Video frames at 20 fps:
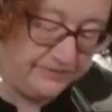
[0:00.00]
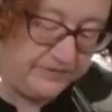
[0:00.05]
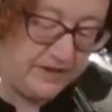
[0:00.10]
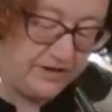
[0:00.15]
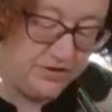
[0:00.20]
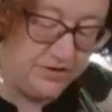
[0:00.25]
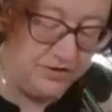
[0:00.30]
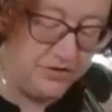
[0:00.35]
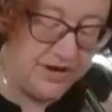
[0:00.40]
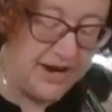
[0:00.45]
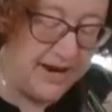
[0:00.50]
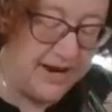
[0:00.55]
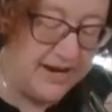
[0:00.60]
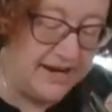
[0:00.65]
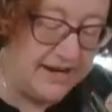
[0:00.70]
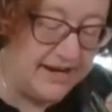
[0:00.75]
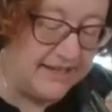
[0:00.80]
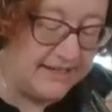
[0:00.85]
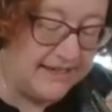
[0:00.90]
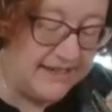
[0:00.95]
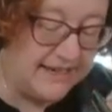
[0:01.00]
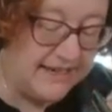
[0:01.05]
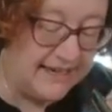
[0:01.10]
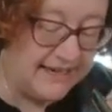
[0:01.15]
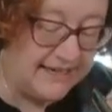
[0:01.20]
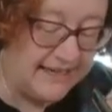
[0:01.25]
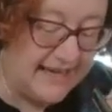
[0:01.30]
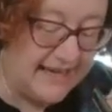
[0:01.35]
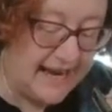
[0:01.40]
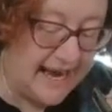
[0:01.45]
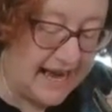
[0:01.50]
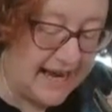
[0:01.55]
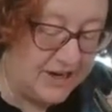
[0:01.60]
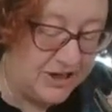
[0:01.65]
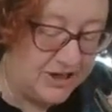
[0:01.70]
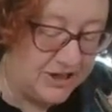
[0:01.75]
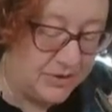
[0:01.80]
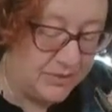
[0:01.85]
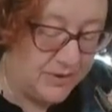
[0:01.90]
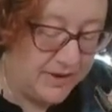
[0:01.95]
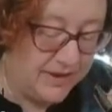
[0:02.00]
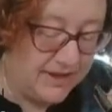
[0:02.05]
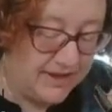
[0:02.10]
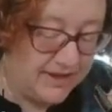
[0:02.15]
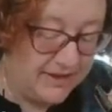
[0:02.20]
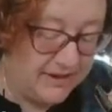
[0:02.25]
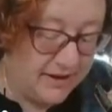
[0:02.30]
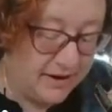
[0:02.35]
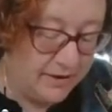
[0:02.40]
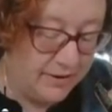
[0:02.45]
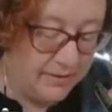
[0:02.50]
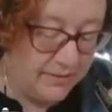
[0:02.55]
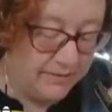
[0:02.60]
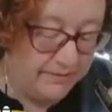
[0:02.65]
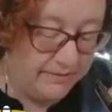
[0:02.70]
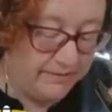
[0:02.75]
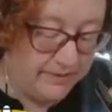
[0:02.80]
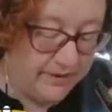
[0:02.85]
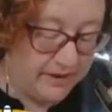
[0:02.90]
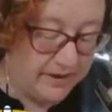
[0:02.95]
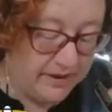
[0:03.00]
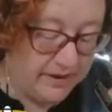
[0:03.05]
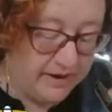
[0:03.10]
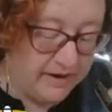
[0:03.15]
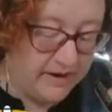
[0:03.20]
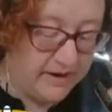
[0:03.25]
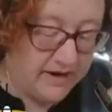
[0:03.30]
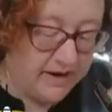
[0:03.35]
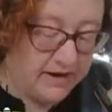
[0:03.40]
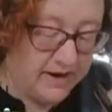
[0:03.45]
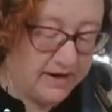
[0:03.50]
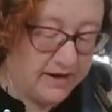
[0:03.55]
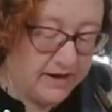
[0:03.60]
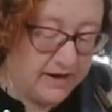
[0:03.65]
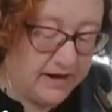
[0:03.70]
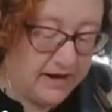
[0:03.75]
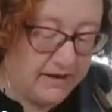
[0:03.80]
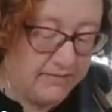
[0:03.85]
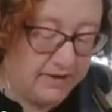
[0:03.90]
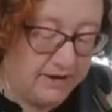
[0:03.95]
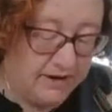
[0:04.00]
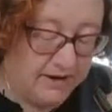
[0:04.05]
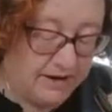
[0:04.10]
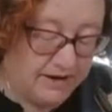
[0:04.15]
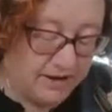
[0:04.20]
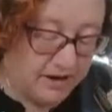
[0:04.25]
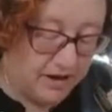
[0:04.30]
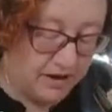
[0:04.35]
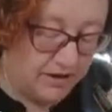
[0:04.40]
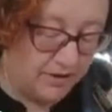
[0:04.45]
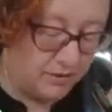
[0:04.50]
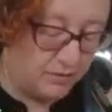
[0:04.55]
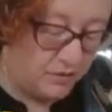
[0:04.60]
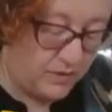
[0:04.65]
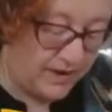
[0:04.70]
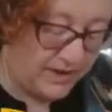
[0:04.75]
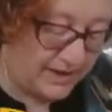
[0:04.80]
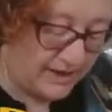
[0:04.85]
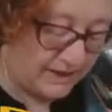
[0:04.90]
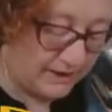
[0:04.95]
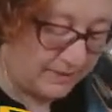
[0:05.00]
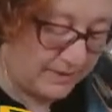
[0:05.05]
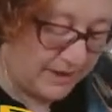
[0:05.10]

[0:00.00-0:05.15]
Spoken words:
You do kind of need to get to the edges with this though. And I'm going to start with this